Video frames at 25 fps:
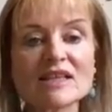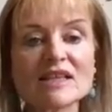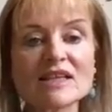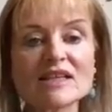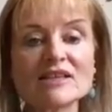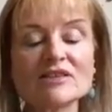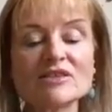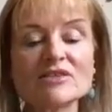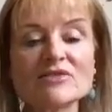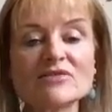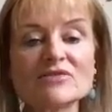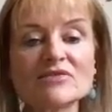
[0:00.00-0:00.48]

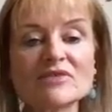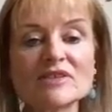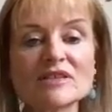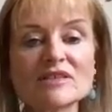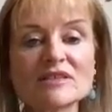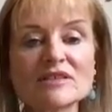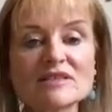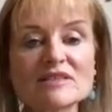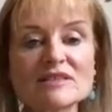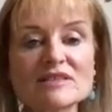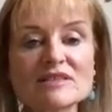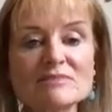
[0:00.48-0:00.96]
And you
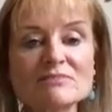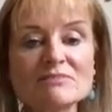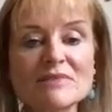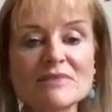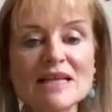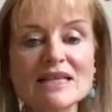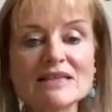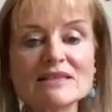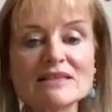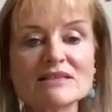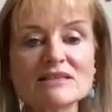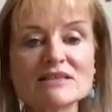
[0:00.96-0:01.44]
feel this
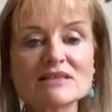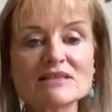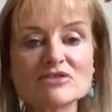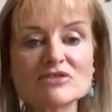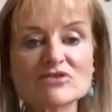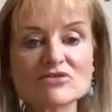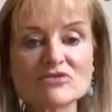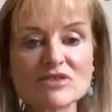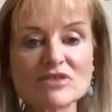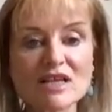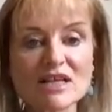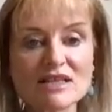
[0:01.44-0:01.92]
immense
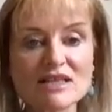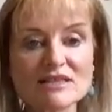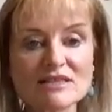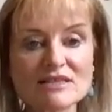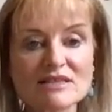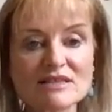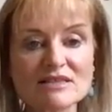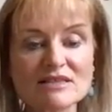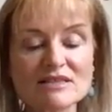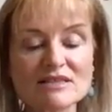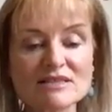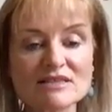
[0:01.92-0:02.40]

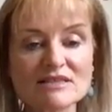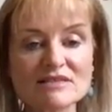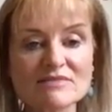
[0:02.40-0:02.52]
trust